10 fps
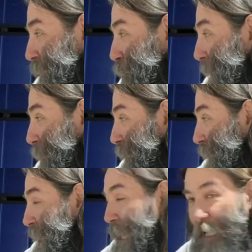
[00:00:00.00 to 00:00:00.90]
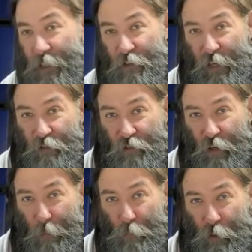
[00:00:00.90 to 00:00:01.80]
than any
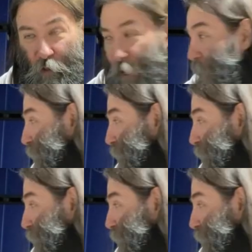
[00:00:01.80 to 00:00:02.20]
desktop printer out